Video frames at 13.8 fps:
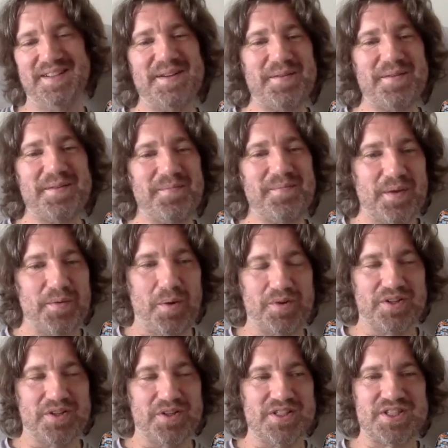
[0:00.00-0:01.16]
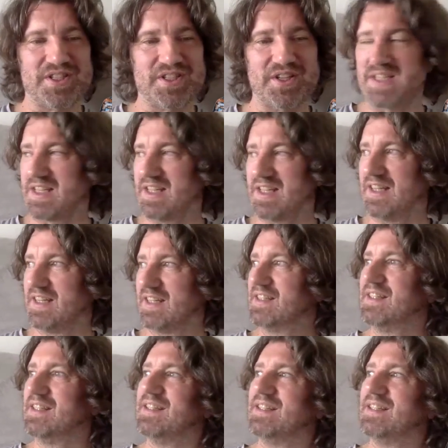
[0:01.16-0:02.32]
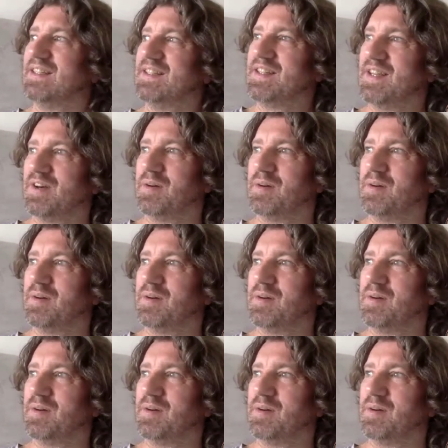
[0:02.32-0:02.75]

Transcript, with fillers: you know, what we're going to do. It's like,